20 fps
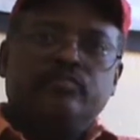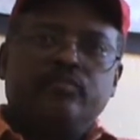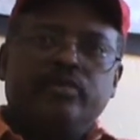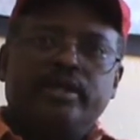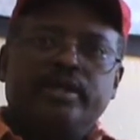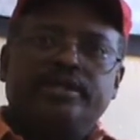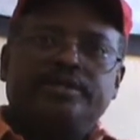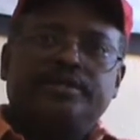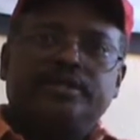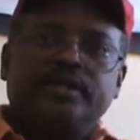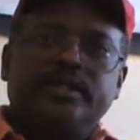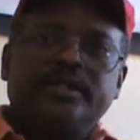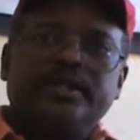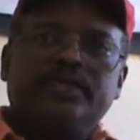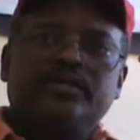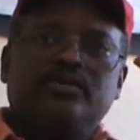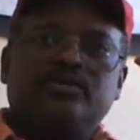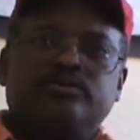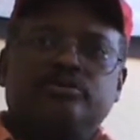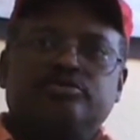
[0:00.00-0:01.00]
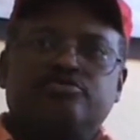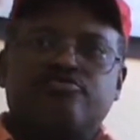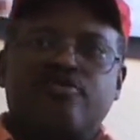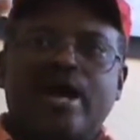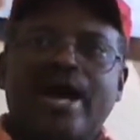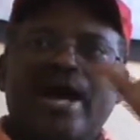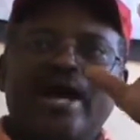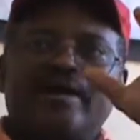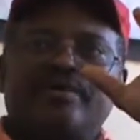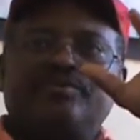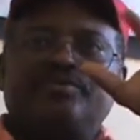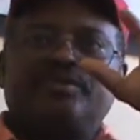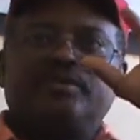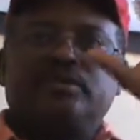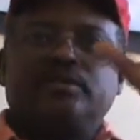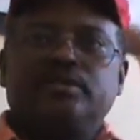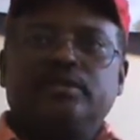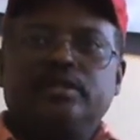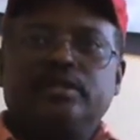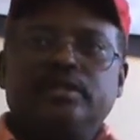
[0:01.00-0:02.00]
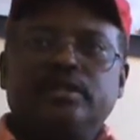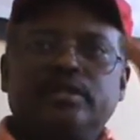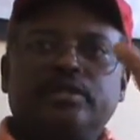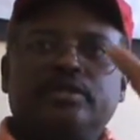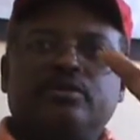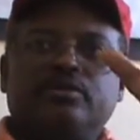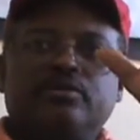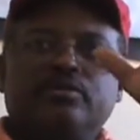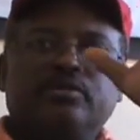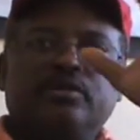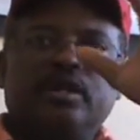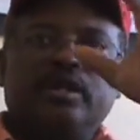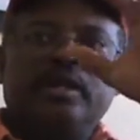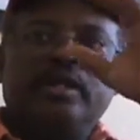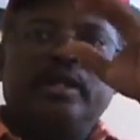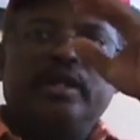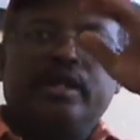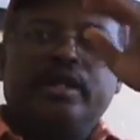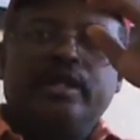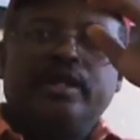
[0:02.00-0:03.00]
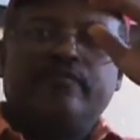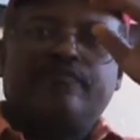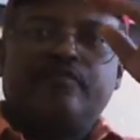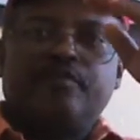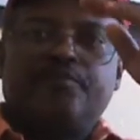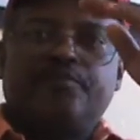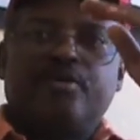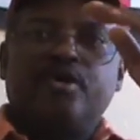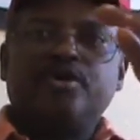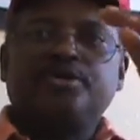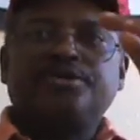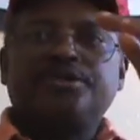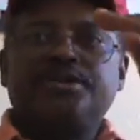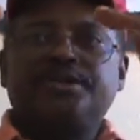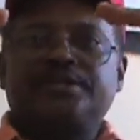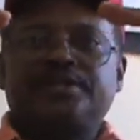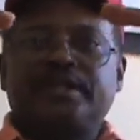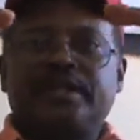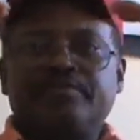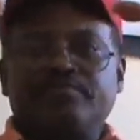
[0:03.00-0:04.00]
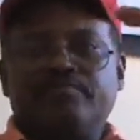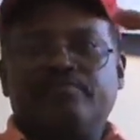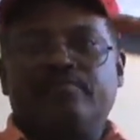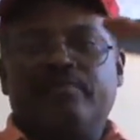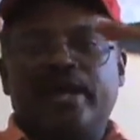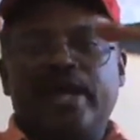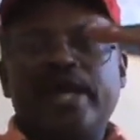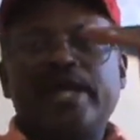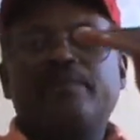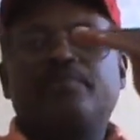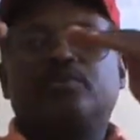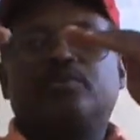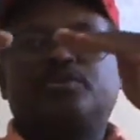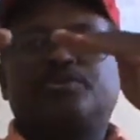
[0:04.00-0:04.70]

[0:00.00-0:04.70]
is, drives, if a person is able